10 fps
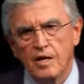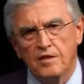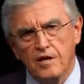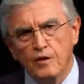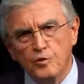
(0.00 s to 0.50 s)

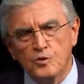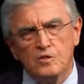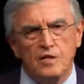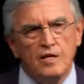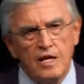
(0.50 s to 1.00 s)
and there you
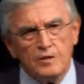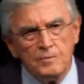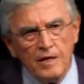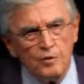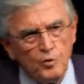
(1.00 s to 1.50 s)
see a
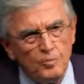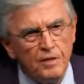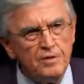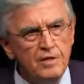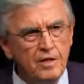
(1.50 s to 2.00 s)
lesbian
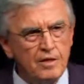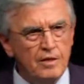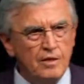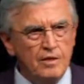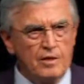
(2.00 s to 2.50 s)
woman
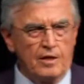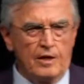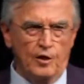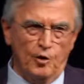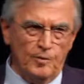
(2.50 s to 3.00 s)

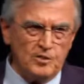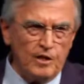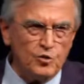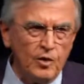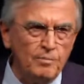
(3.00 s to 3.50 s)
and a
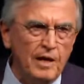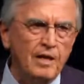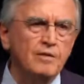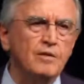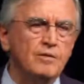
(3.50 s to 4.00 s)
homosexual
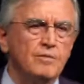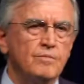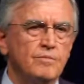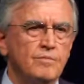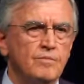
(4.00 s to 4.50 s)
man,
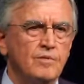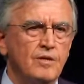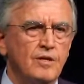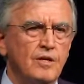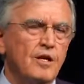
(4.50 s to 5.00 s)

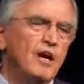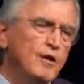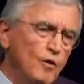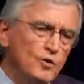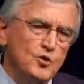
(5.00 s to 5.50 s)

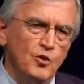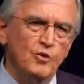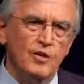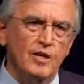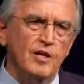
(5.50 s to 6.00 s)
and
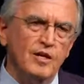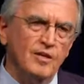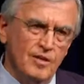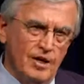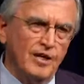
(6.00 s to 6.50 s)
also
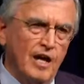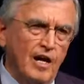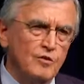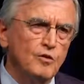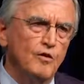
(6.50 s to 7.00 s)
a
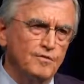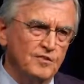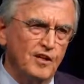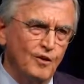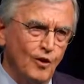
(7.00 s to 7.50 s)
god of
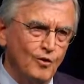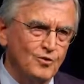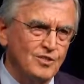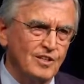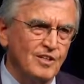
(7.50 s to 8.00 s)

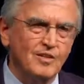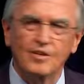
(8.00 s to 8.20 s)
technology.